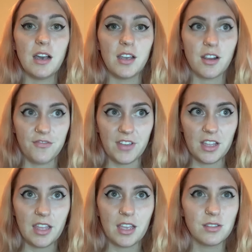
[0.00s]
your
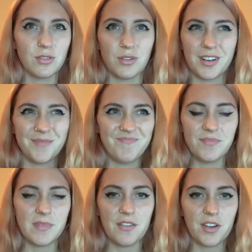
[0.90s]
feelings or
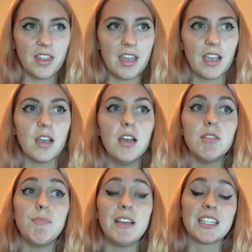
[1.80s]
everything.
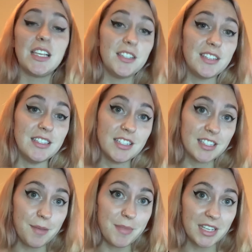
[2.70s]
Basically the senses
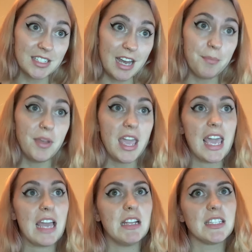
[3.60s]
get mixed up,
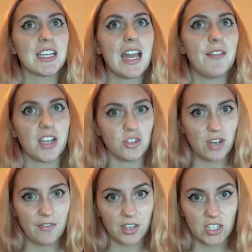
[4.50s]
and it's like kind of like a
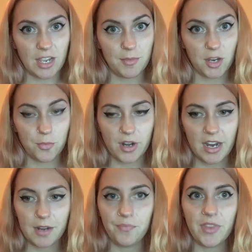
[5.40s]
traffic jam in your
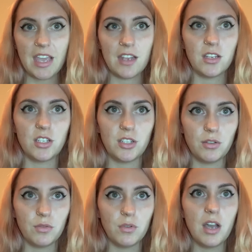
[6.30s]
brain. And
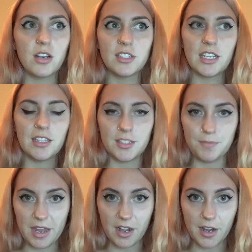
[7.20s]
to understand this
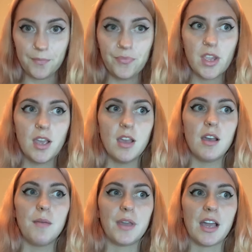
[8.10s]
better,
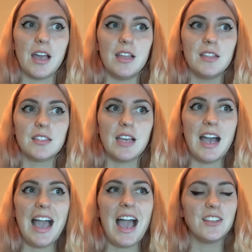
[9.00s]
because
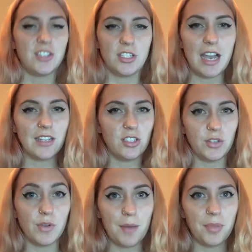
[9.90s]
I do
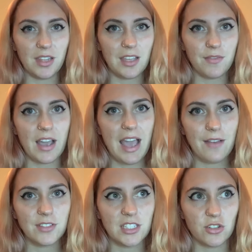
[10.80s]
not believe I
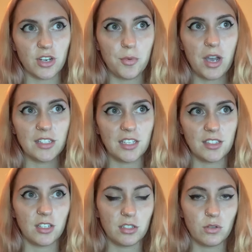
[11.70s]
have sensory
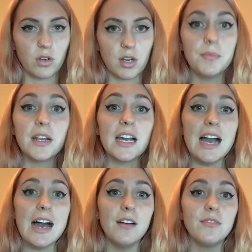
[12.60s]
processing disorder, but I
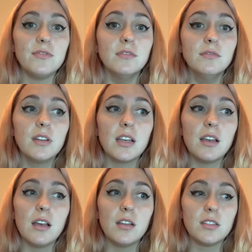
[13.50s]
have
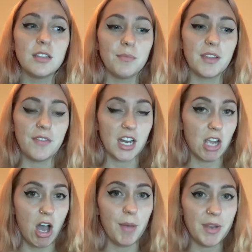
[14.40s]
something very
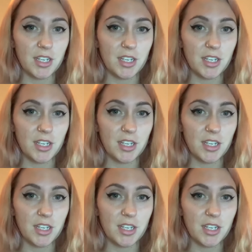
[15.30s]
common